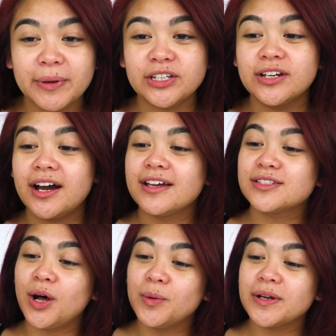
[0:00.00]
but you
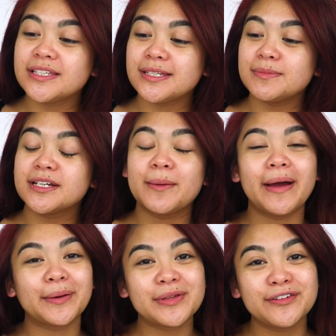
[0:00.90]
guys always seem to come
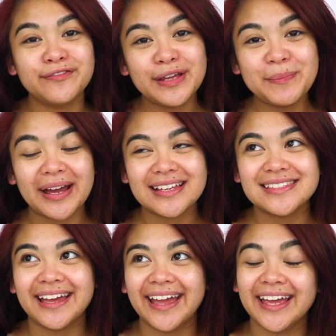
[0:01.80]
back with a
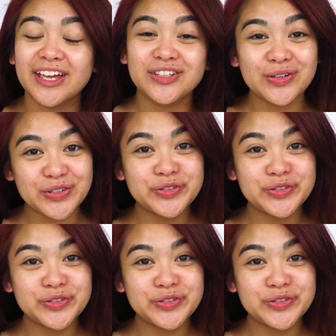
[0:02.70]
feedback saying you